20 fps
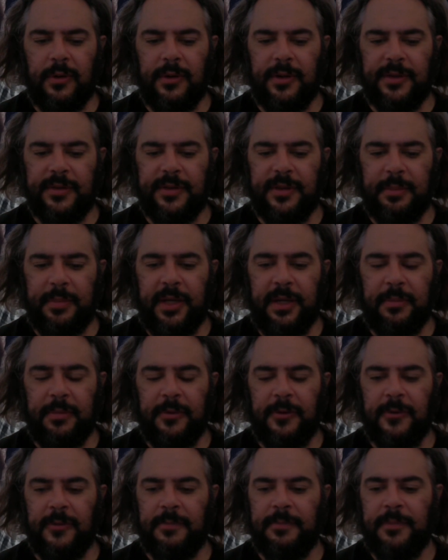is the
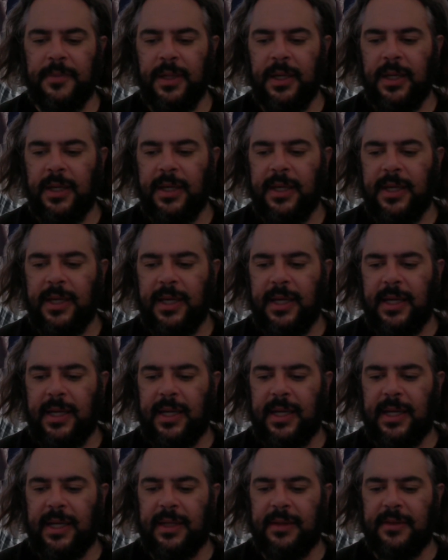people
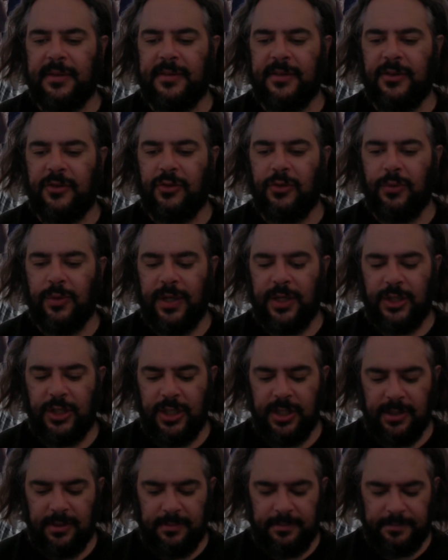and the
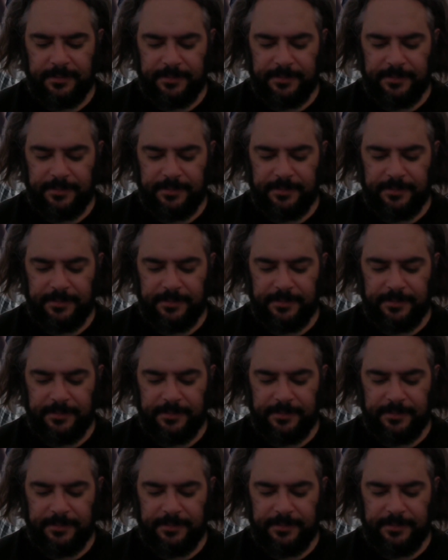situation.